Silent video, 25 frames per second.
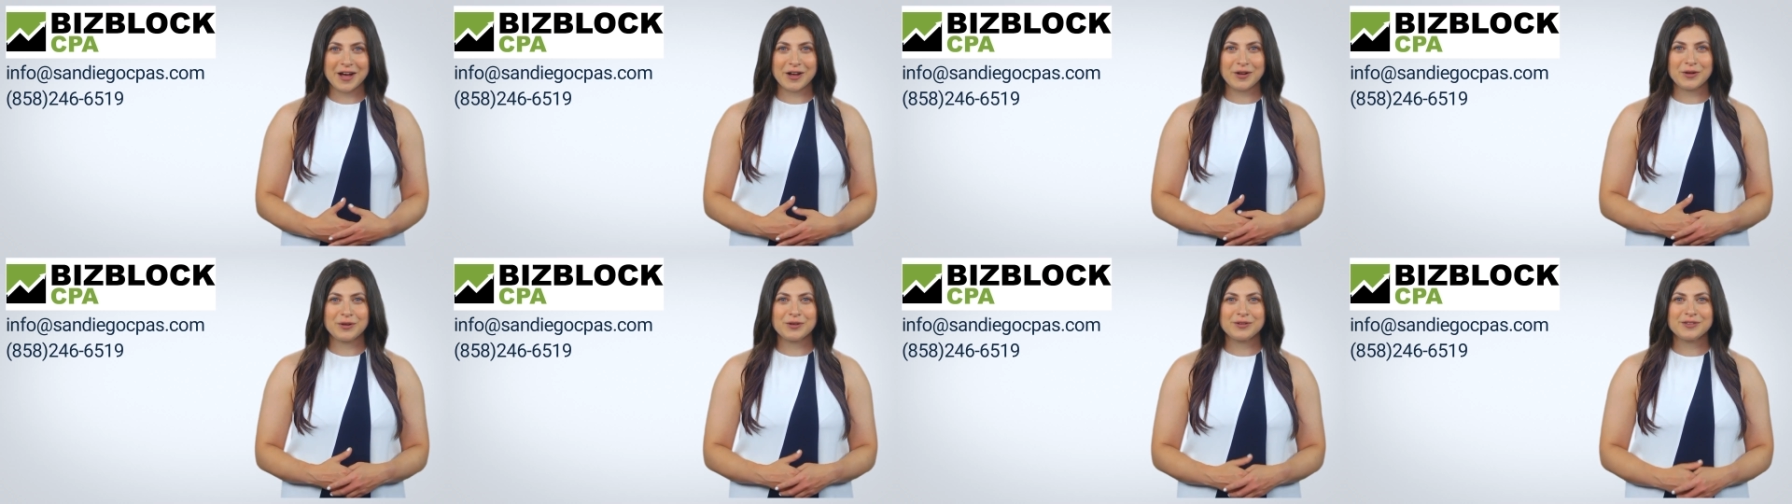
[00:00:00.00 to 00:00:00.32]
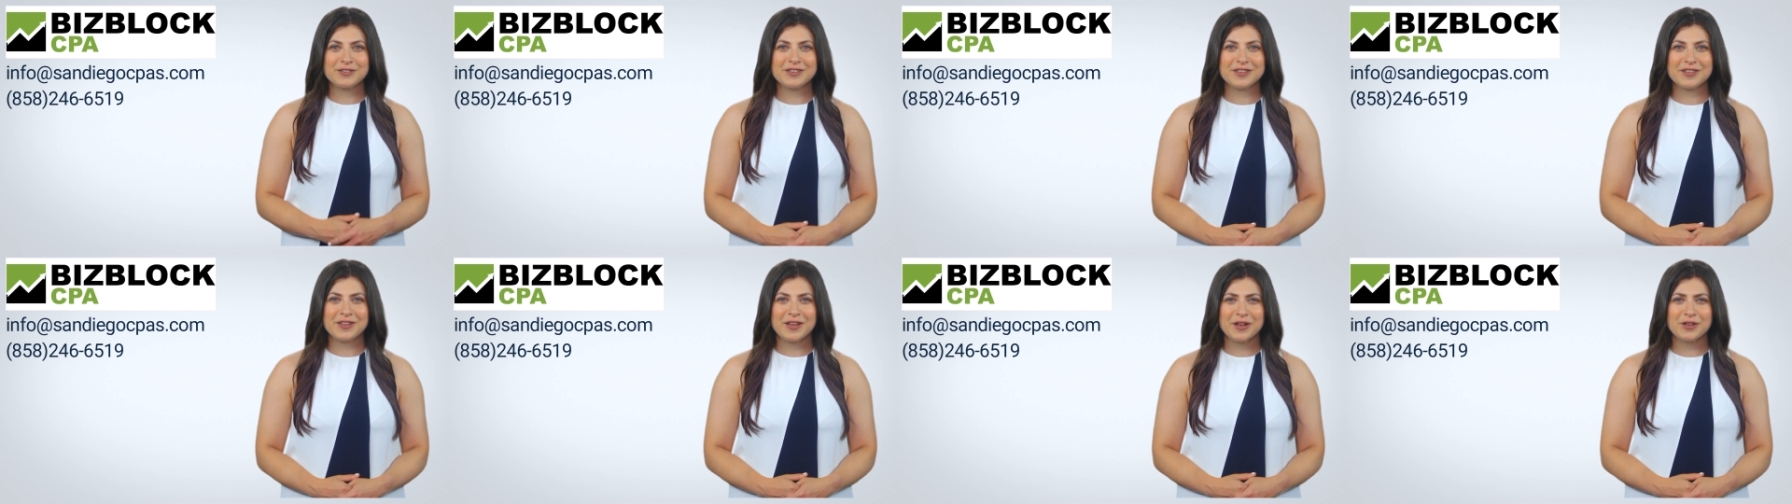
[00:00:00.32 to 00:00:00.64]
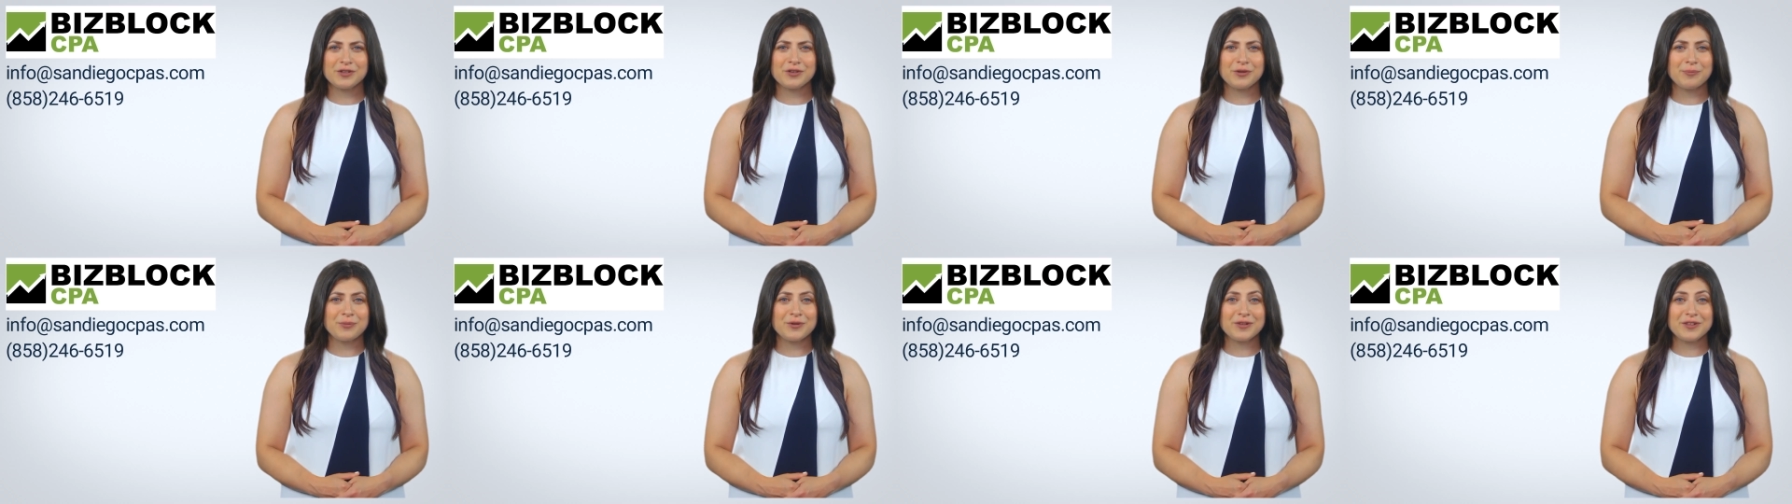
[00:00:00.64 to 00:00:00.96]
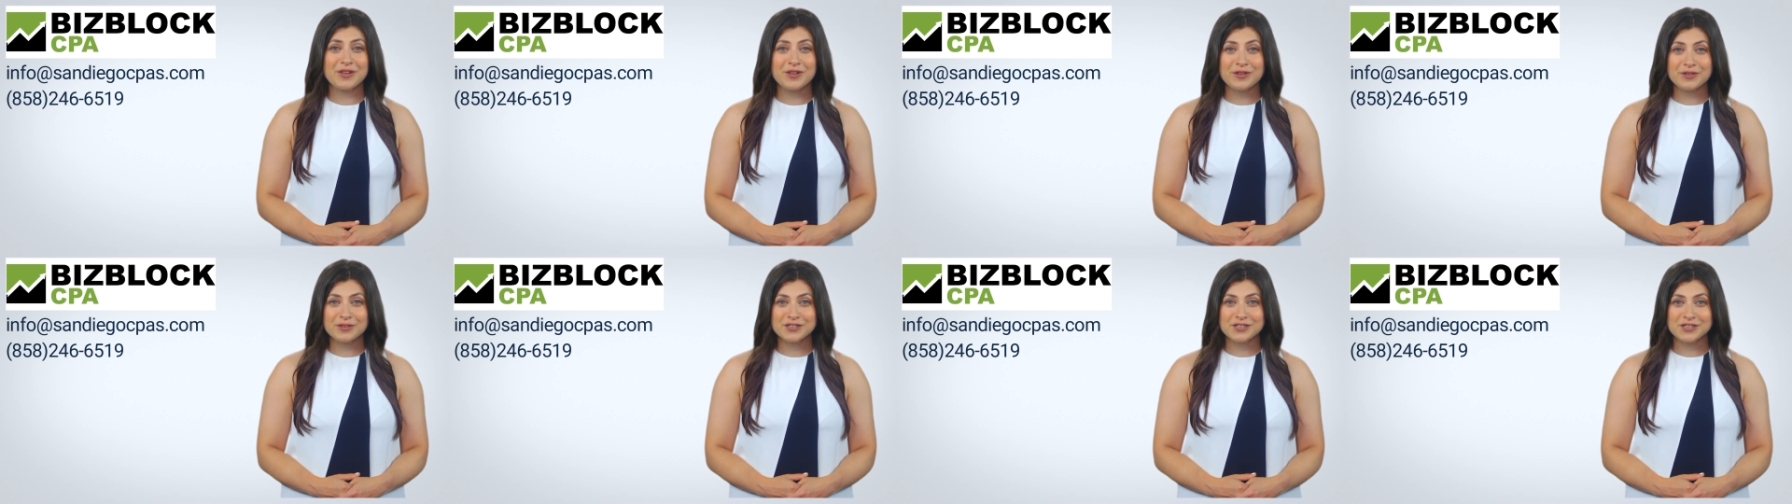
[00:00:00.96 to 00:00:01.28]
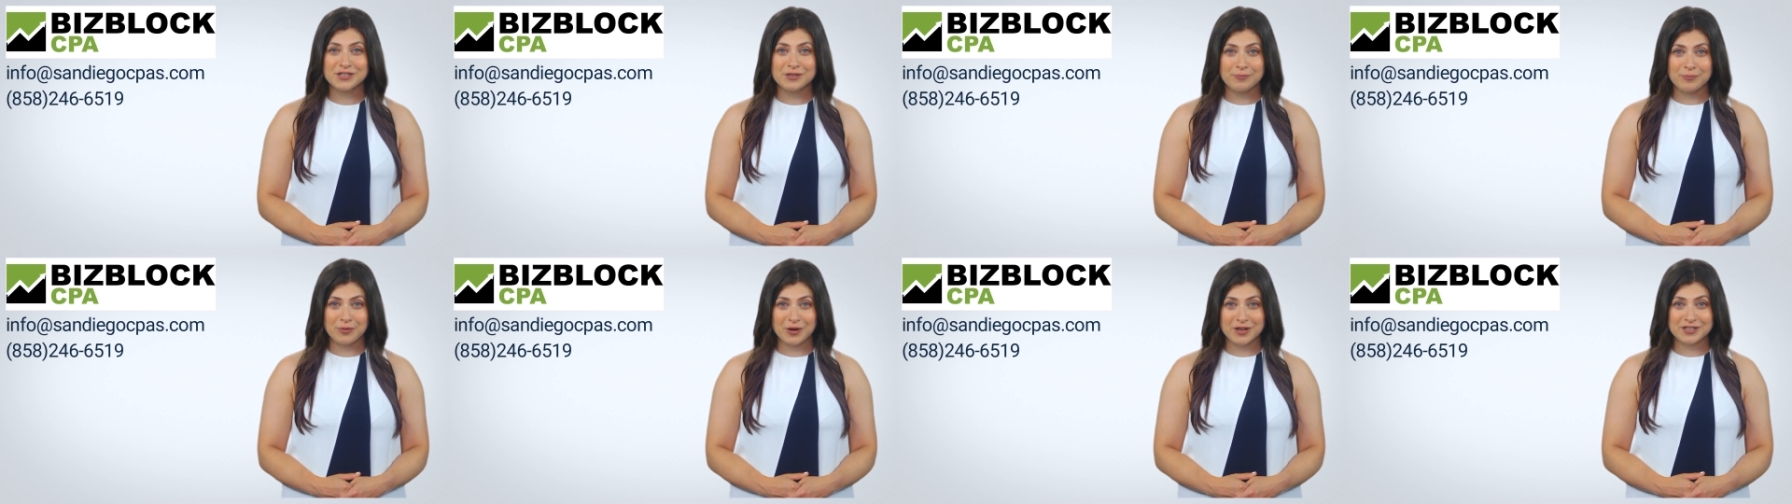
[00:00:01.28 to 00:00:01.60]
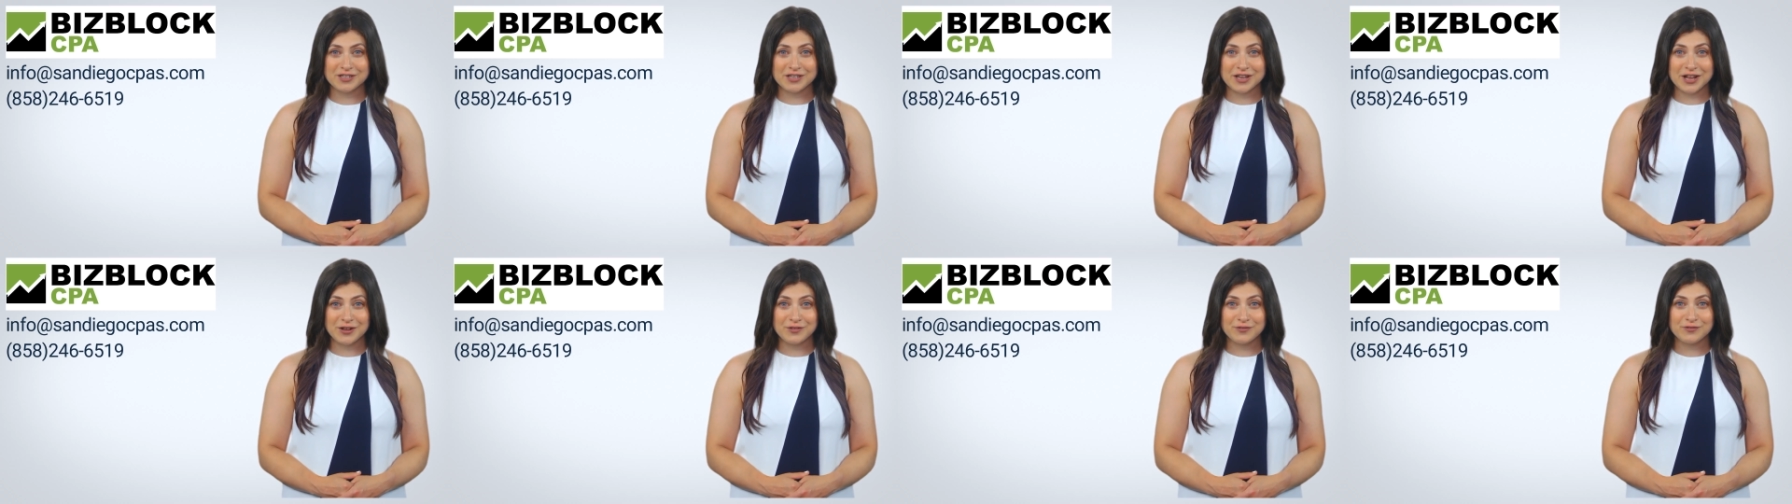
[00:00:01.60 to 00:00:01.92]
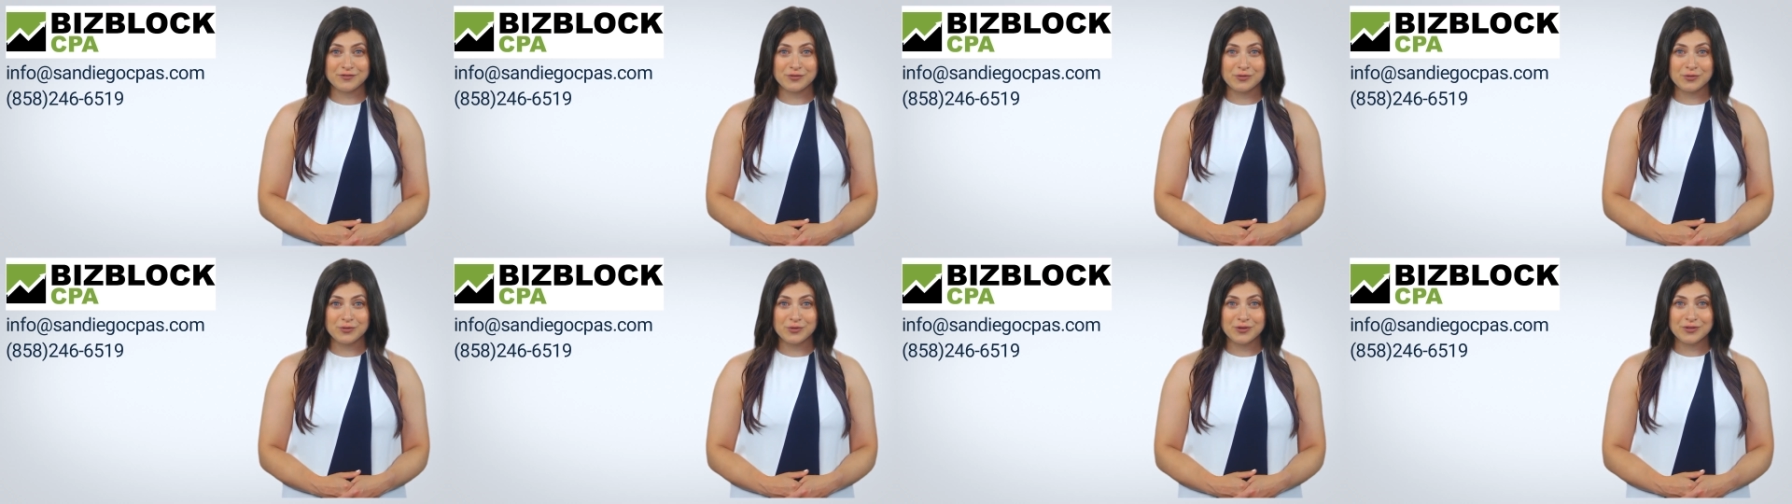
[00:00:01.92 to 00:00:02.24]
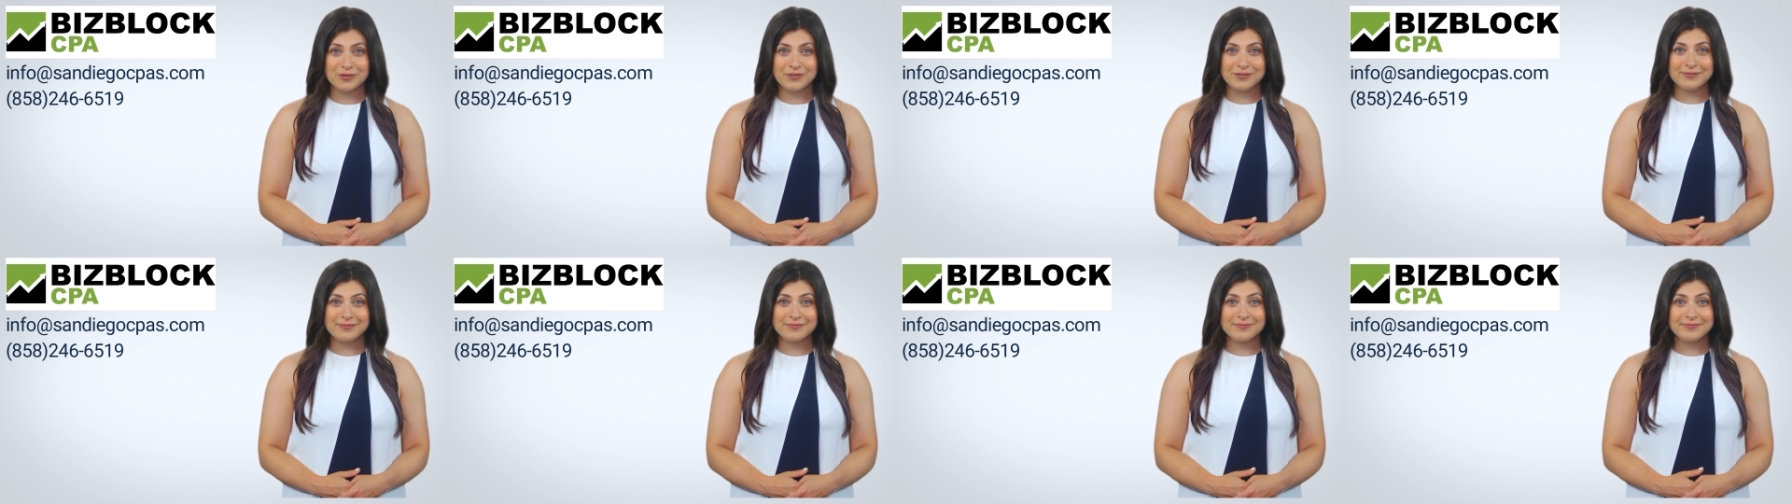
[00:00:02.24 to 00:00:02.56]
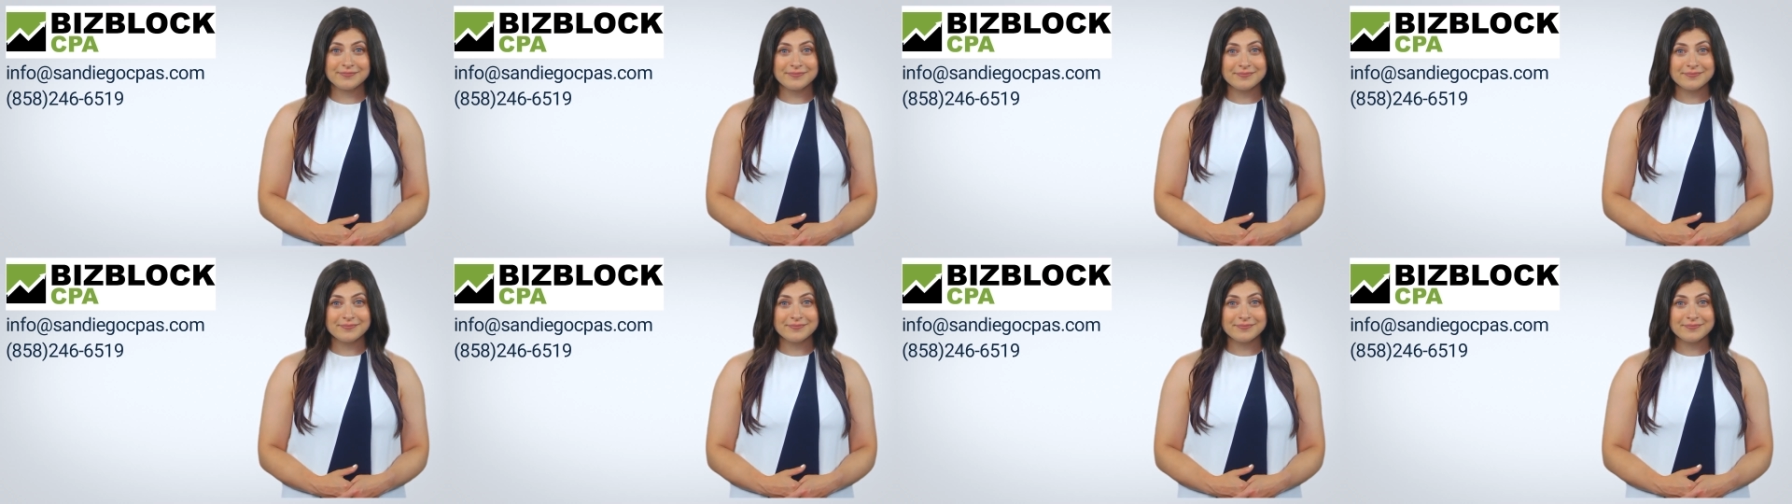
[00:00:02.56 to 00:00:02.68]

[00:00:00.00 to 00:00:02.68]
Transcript: errors that entrepreneurs should watch out for.